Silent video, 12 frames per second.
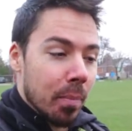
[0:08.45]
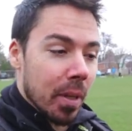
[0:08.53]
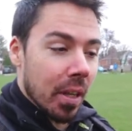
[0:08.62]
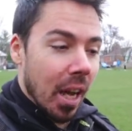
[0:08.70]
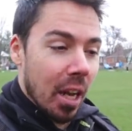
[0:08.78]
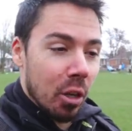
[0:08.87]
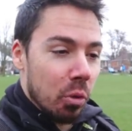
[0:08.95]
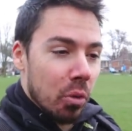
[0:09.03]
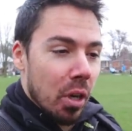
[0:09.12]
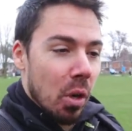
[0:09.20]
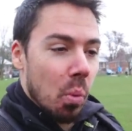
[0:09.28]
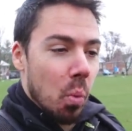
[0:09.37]
but I
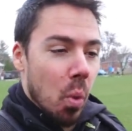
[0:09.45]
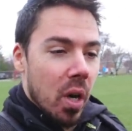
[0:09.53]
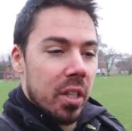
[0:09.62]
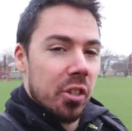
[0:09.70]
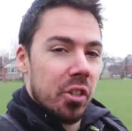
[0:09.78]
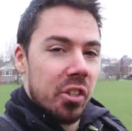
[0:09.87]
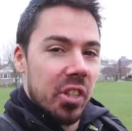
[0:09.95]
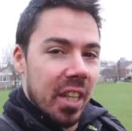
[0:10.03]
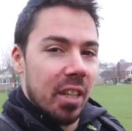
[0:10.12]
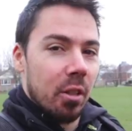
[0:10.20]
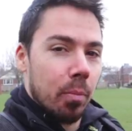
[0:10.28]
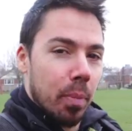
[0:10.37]
don't know one
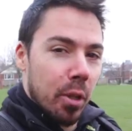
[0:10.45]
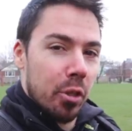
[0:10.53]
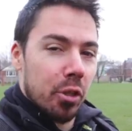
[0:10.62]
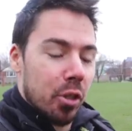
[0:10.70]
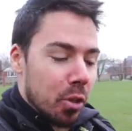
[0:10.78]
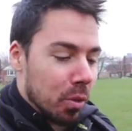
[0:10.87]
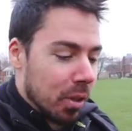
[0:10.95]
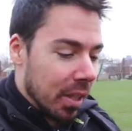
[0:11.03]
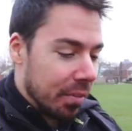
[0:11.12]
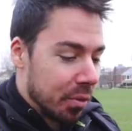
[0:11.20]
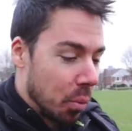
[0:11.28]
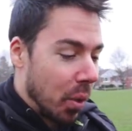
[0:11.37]
single person who
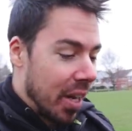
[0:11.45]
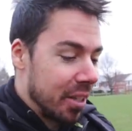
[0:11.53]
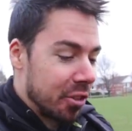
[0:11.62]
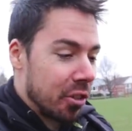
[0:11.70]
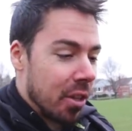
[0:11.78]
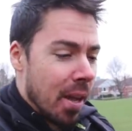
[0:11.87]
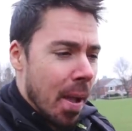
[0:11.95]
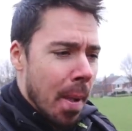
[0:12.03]
lifts weights